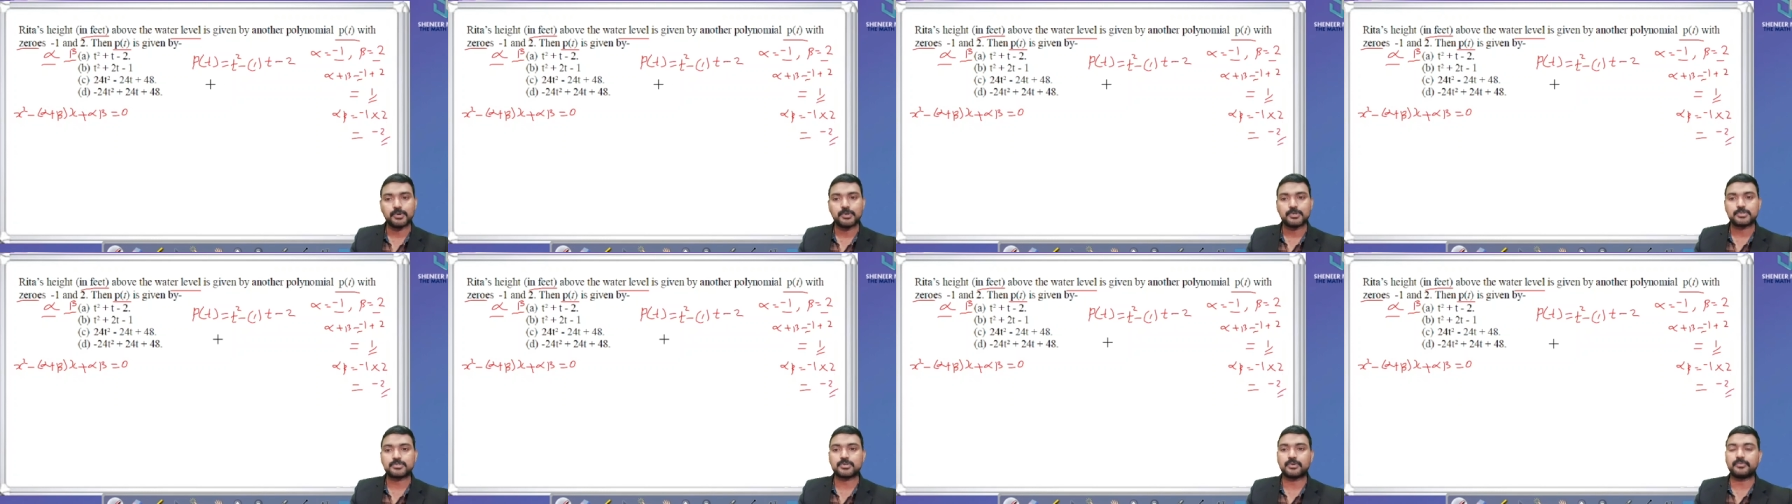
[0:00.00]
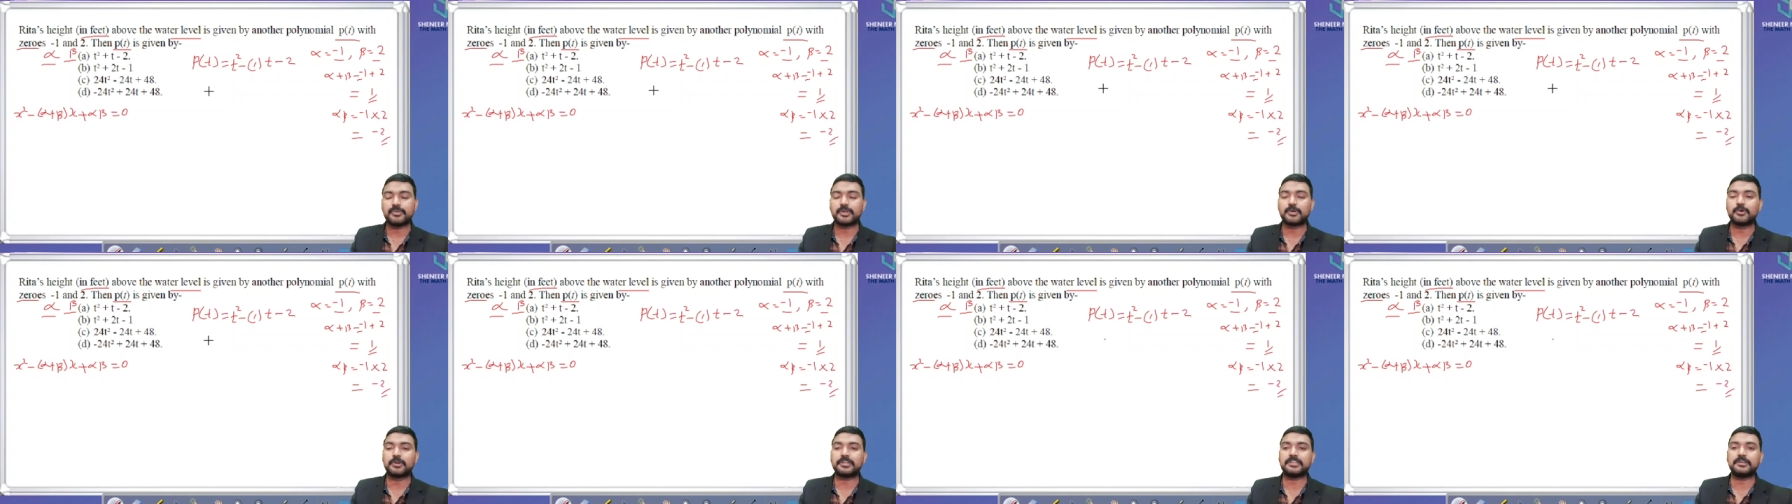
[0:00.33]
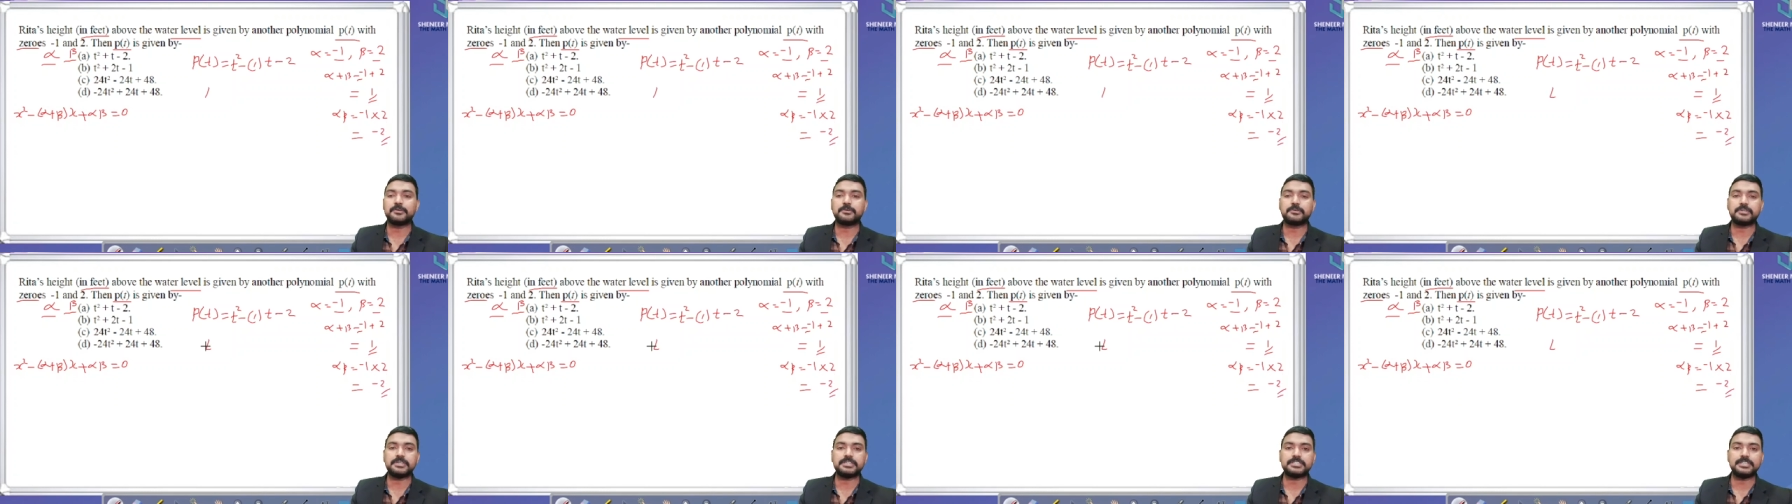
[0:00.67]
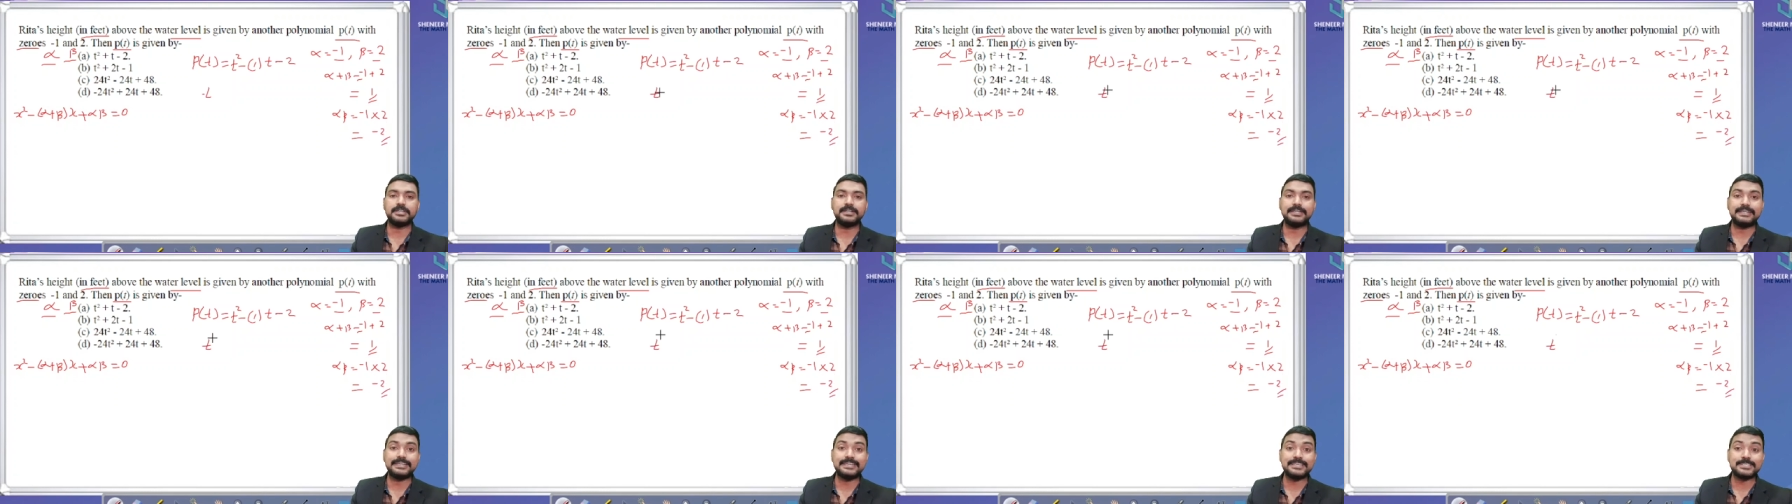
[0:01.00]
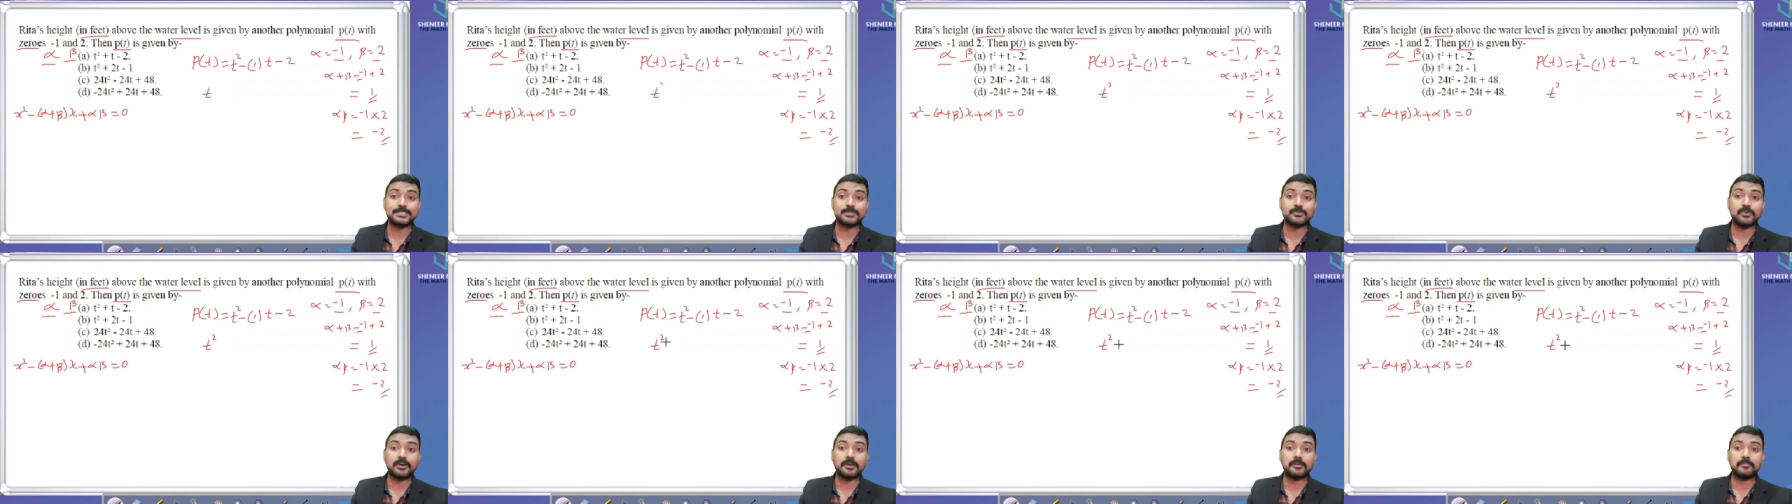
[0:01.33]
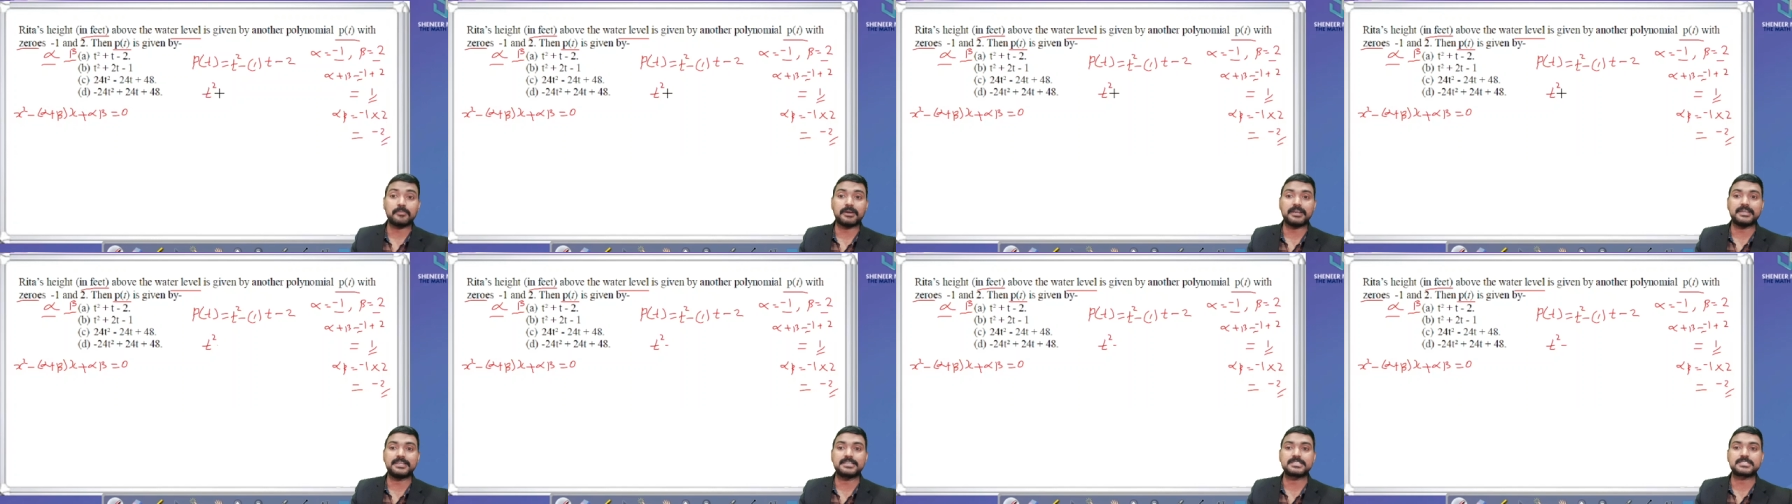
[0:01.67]
So we got the equation t square
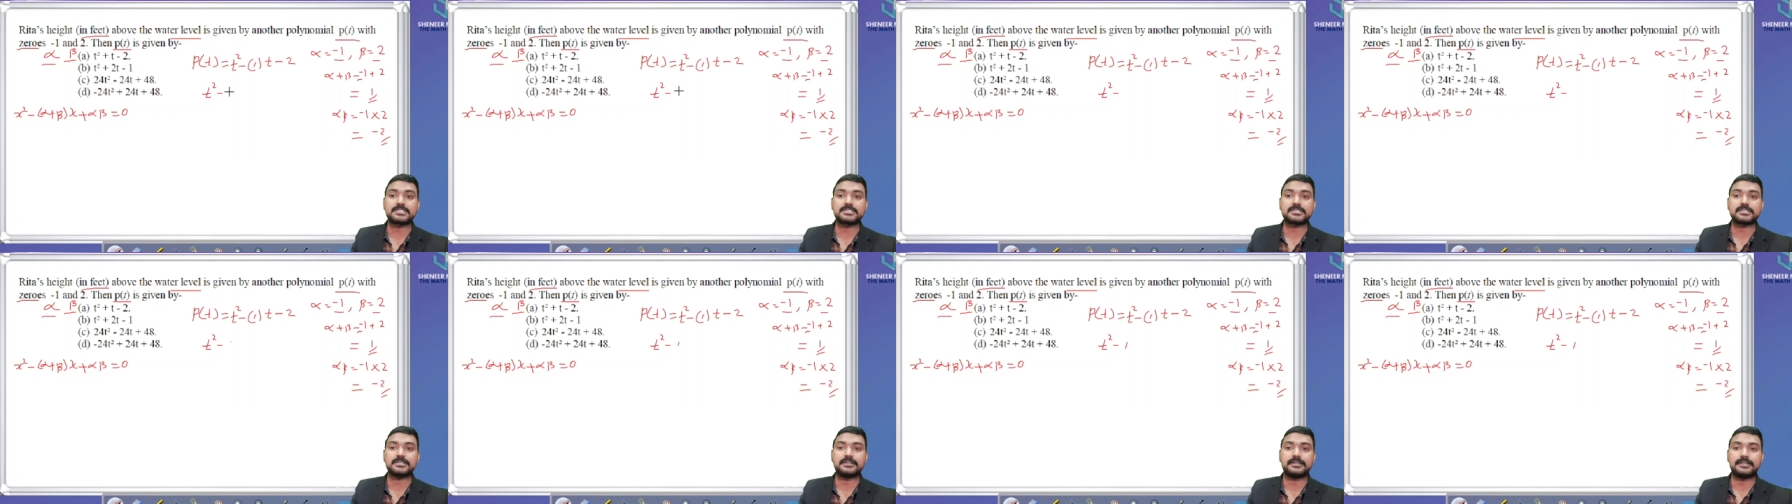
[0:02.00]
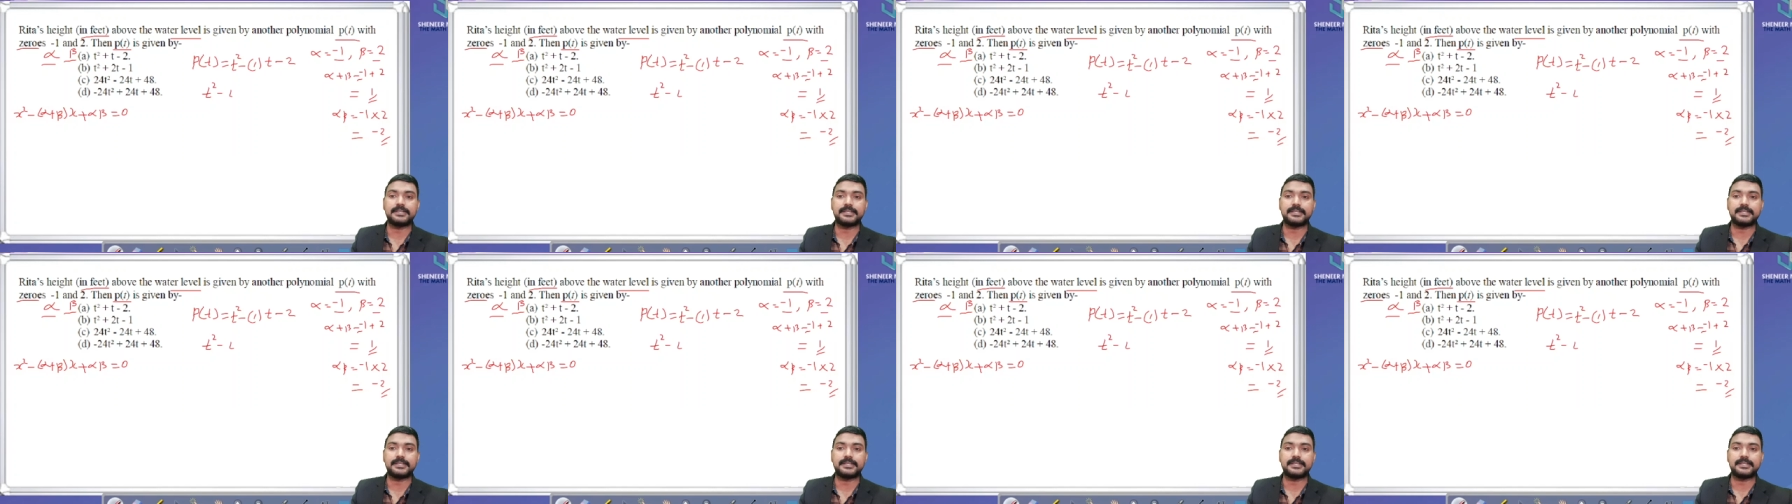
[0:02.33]
minus